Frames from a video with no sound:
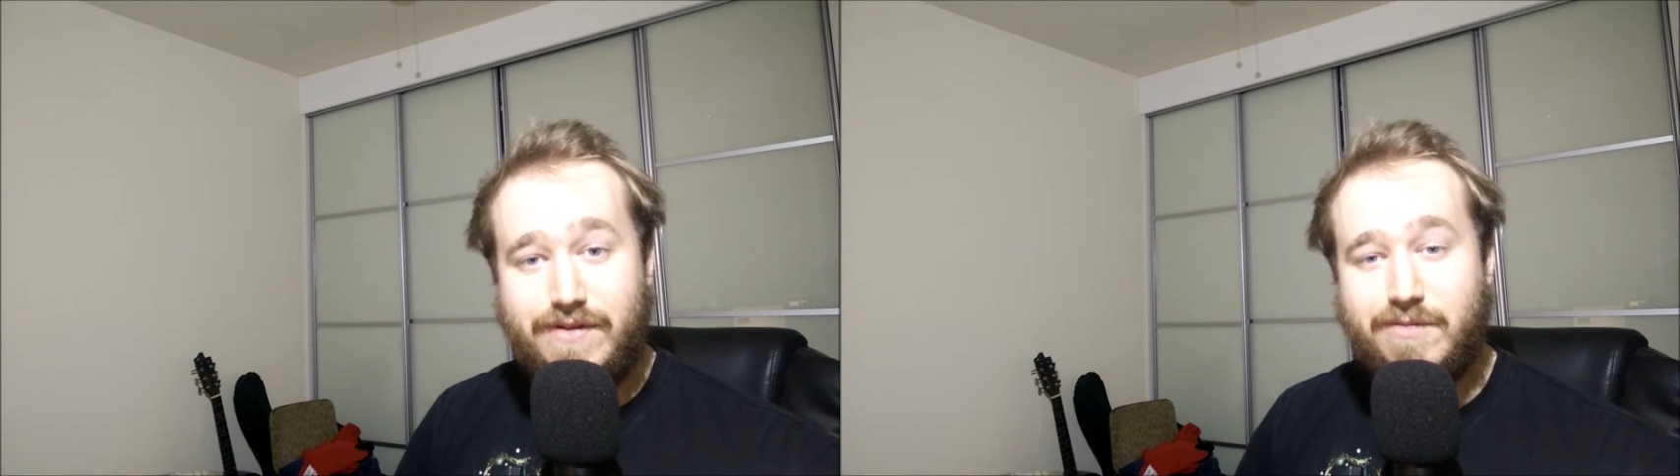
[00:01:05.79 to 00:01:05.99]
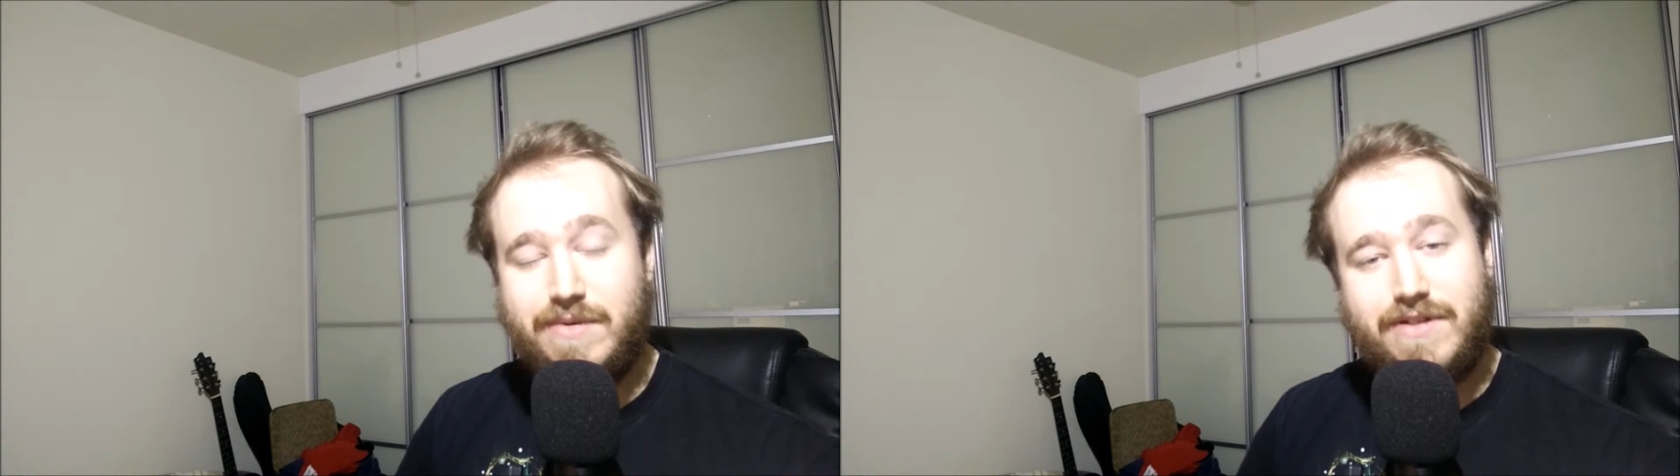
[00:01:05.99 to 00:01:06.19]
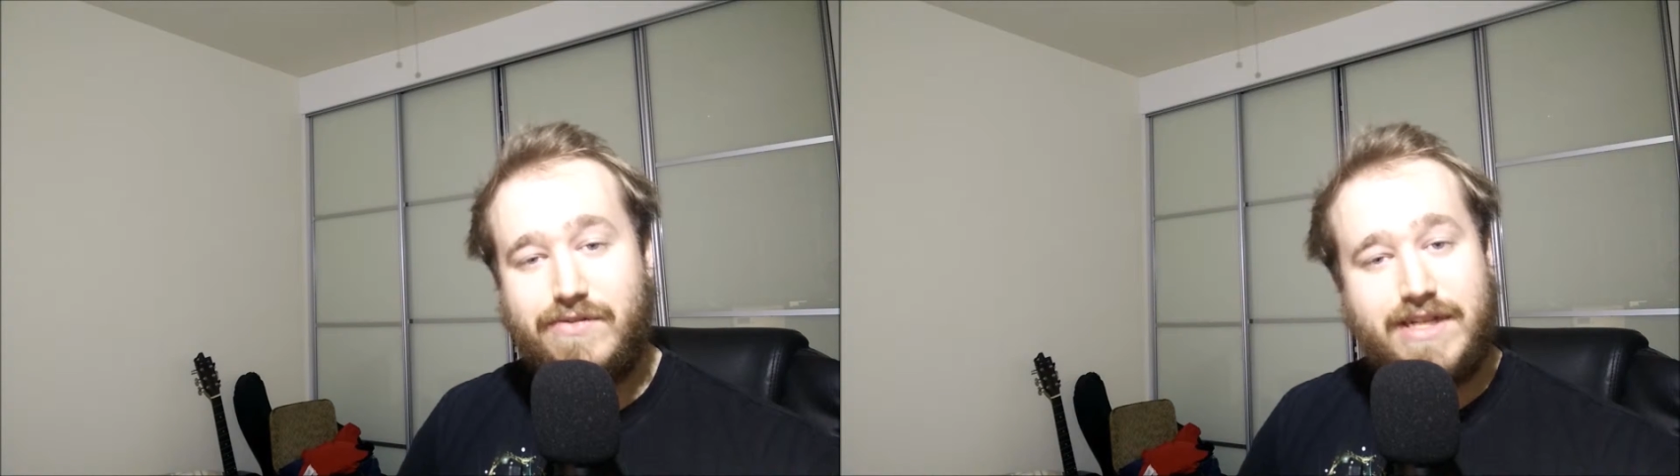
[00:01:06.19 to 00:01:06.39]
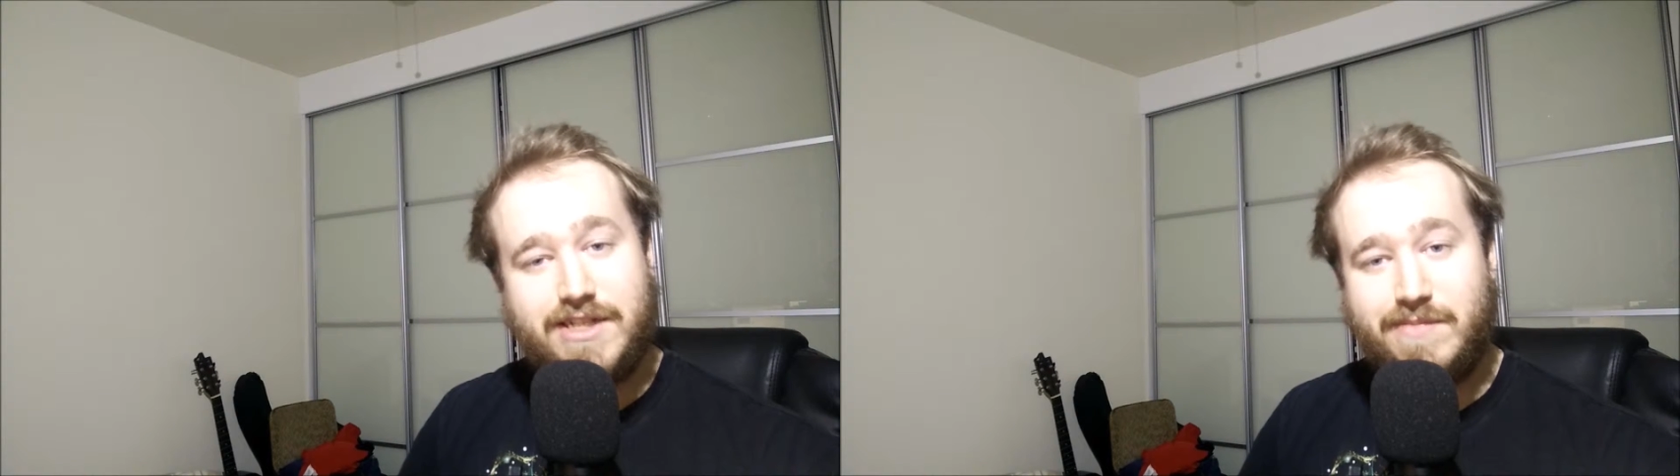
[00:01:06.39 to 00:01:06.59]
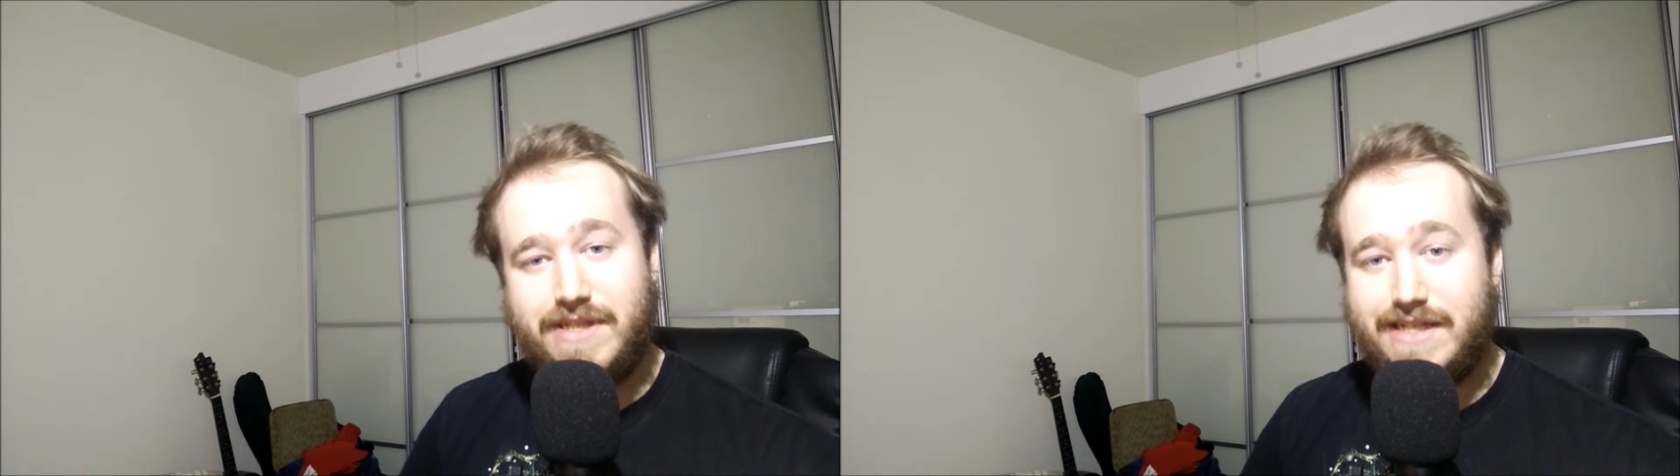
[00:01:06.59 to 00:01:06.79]
food up and
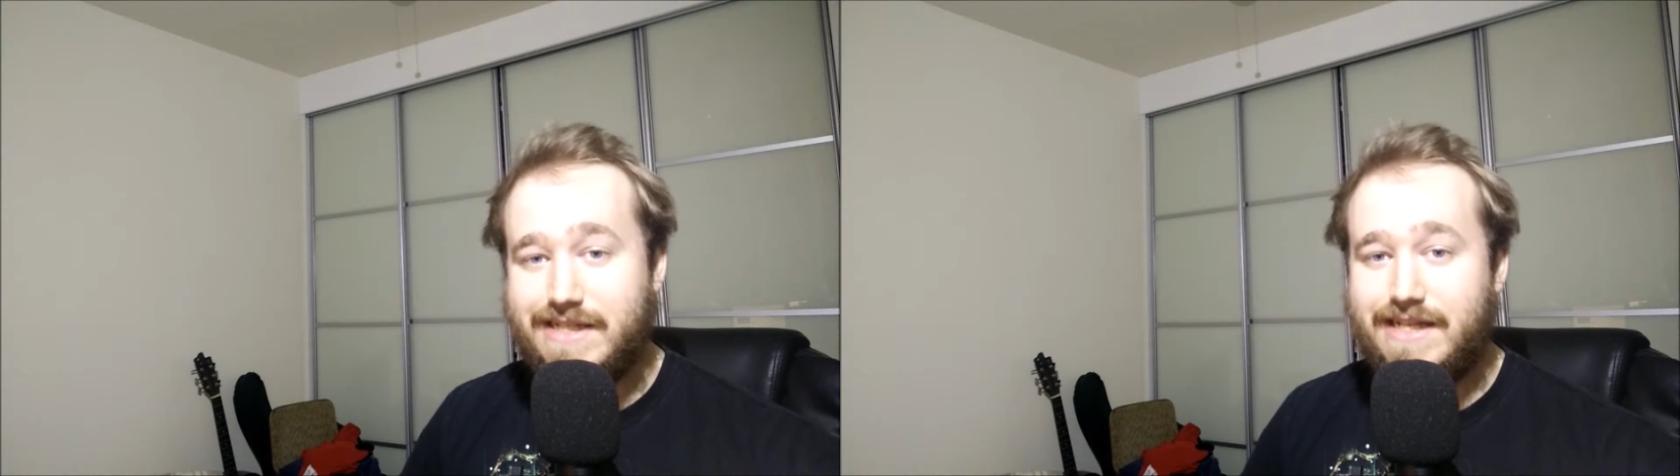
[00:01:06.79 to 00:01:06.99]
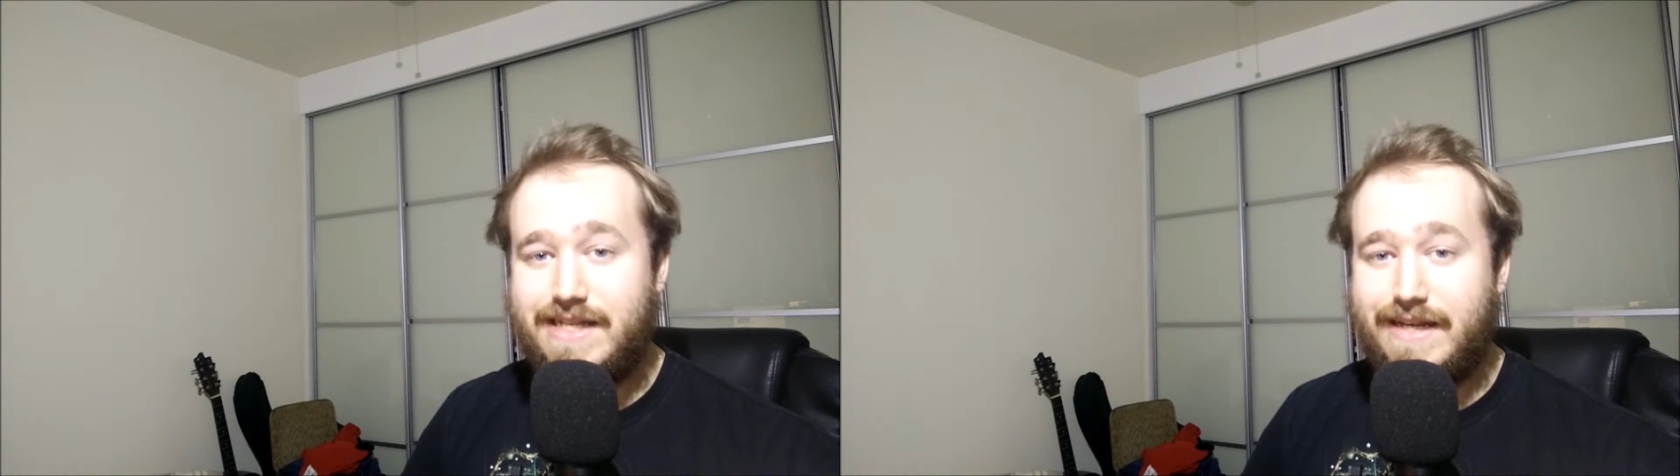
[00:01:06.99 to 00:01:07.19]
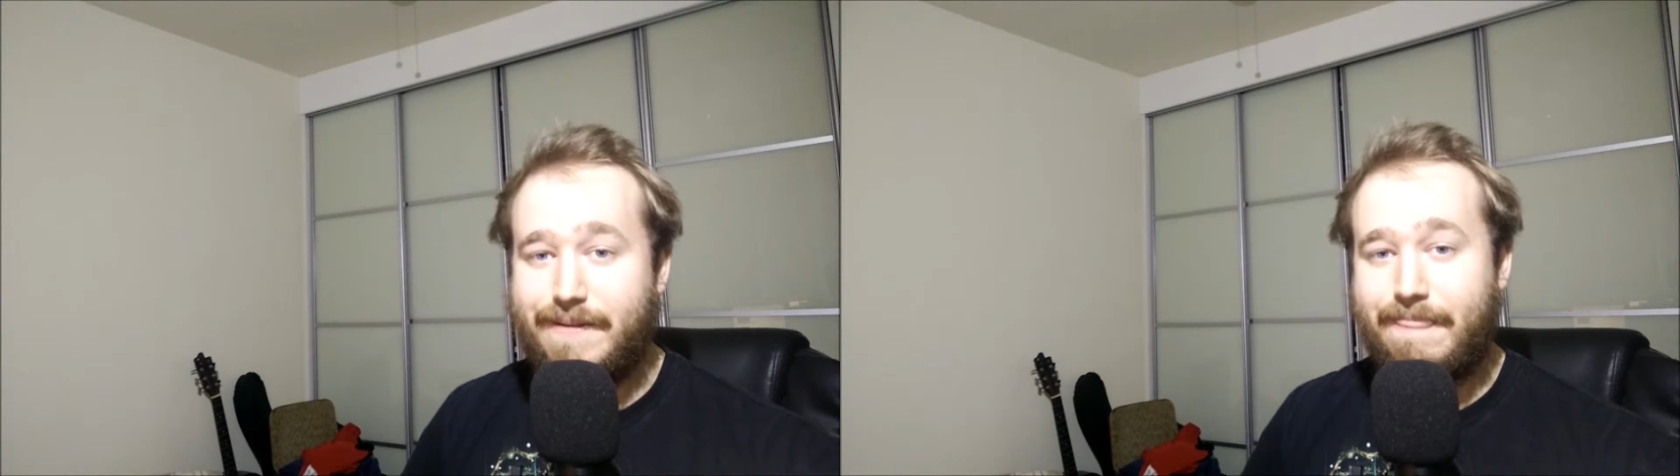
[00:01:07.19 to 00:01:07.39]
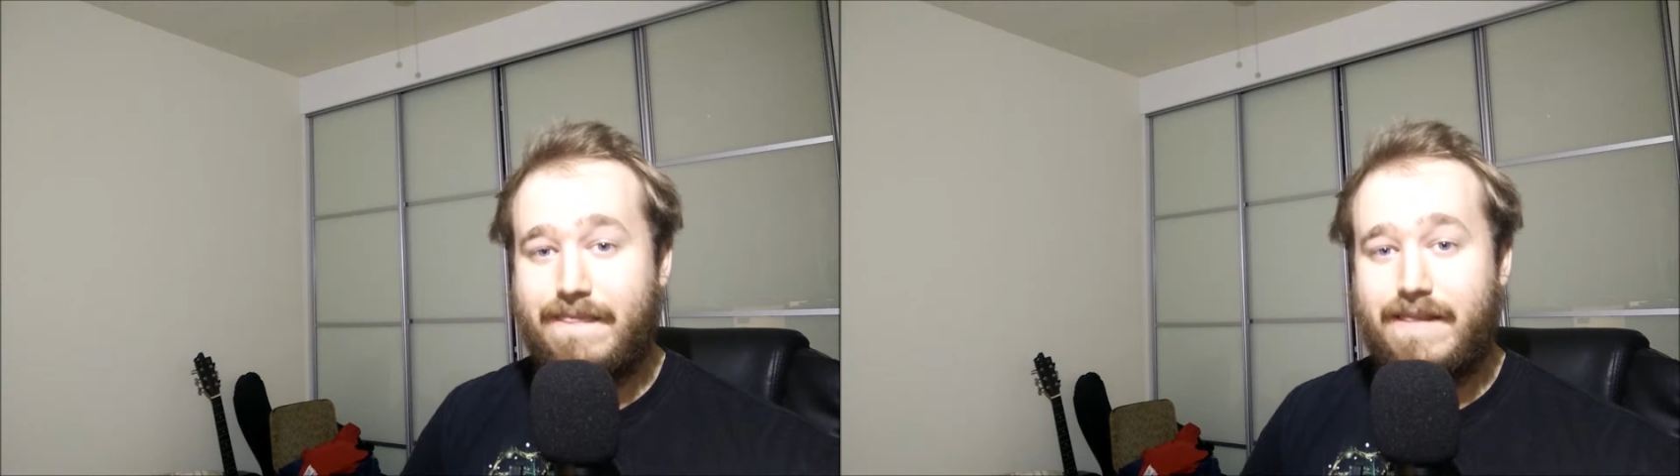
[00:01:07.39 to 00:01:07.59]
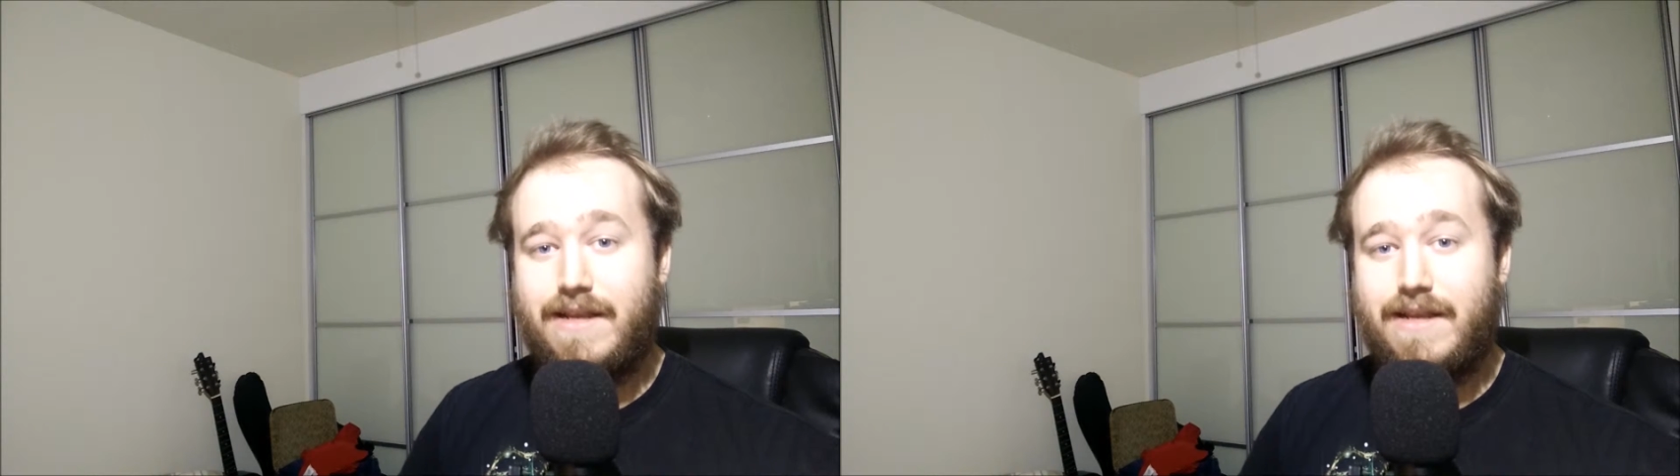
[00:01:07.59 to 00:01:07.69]
drinks up and things like that